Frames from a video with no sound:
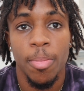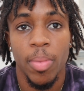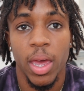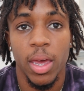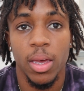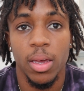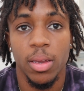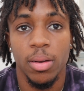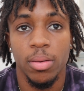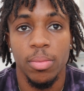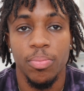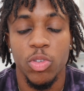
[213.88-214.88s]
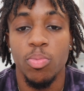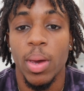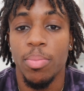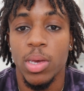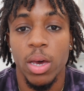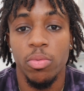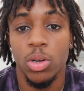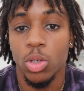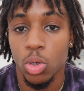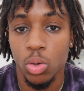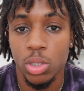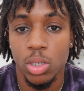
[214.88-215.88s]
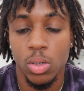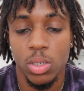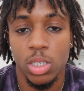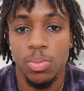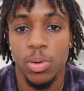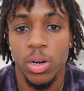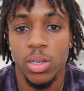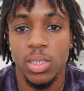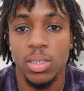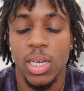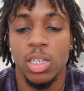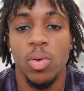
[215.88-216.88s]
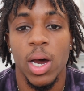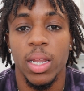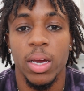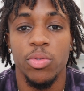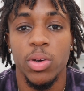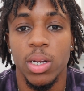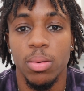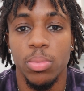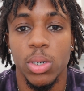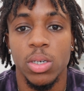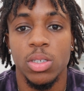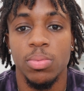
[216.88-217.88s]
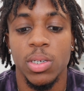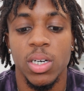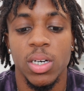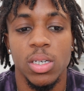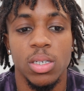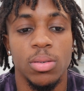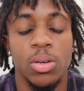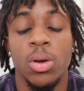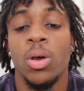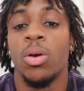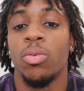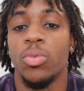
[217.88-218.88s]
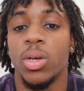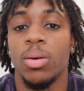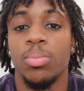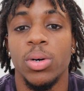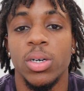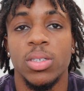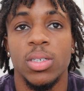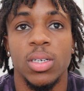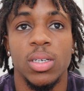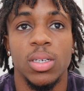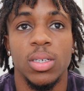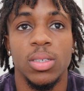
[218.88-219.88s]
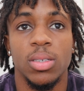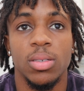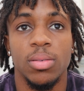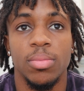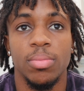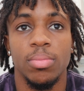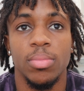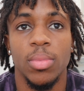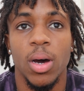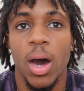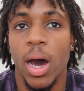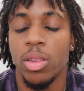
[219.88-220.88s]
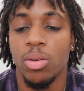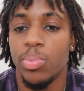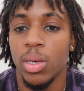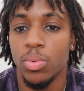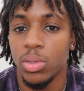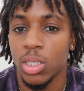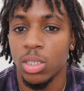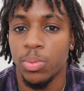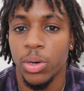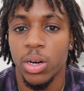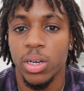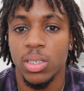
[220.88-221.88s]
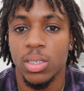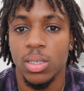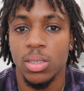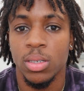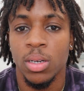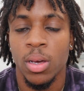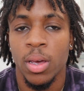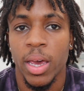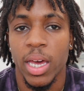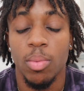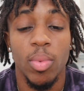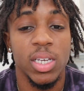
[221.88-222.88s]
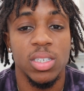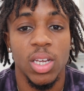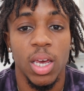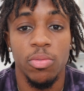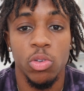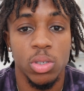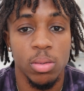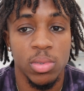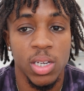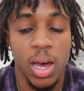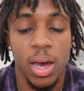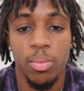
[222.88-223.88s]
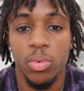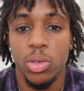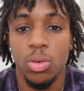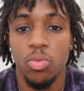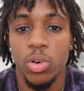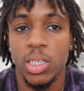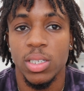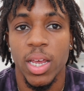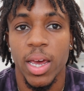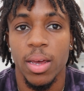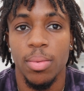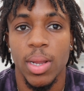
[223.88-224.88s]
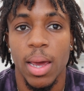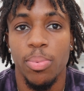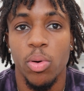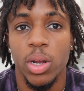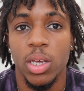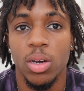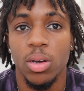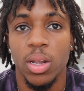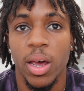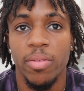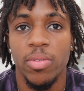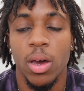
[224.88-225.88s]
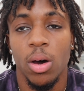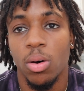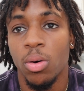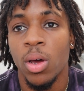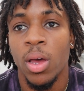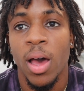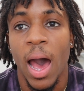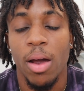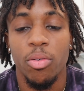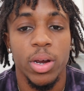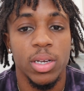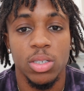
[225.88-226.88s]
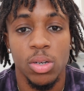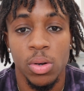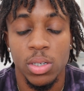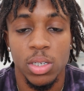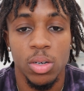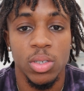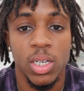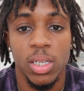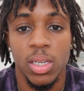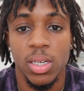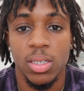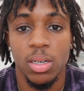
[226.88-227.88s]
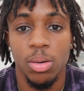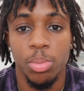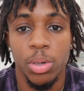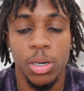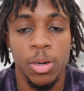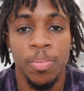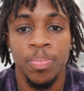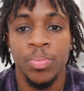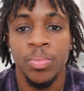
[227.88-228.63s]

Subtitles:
and you may be able to use those experiences. That's why I like reading books, because reading books is other people's experiences, and it may save you some time when you've reached that point in your life that, oh, I read so-and-so did this in a book.